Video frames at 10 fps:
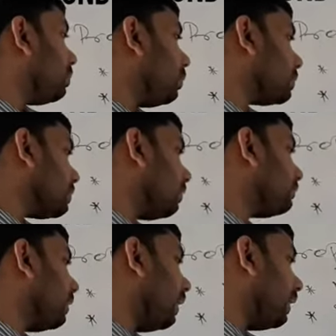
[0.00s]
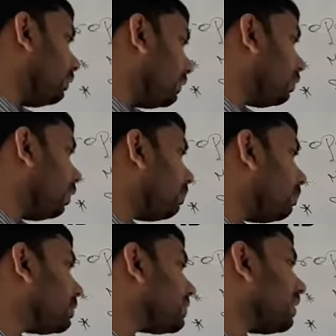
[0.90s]
Most of the ionic
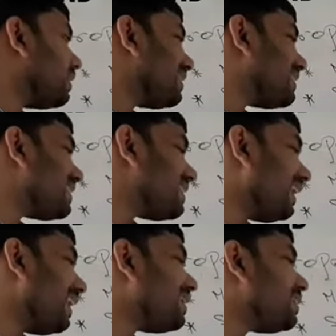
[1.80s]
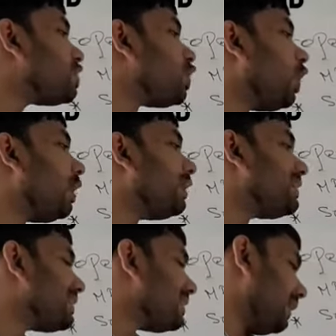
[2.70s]
compounds are crystalline
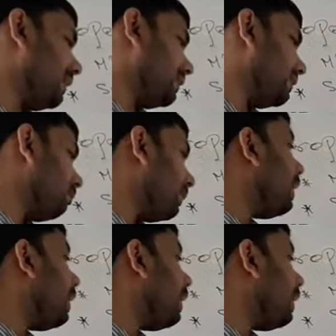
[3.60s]
solid state.